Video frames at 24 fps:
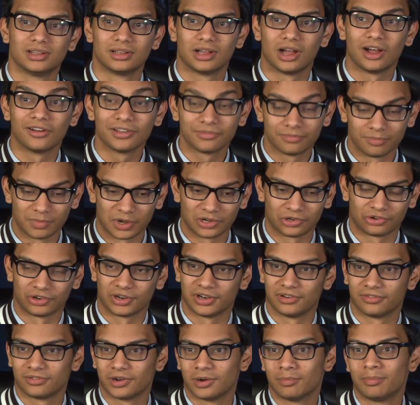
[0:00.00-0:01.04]
of
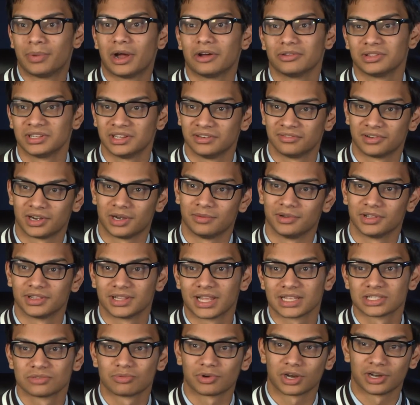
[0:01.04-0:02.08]
Mulgrave about the environment. And
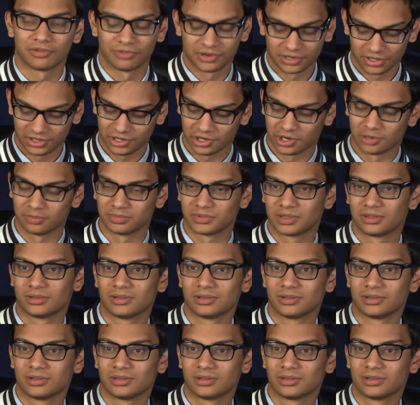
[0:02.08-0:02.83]
that's where I really hope.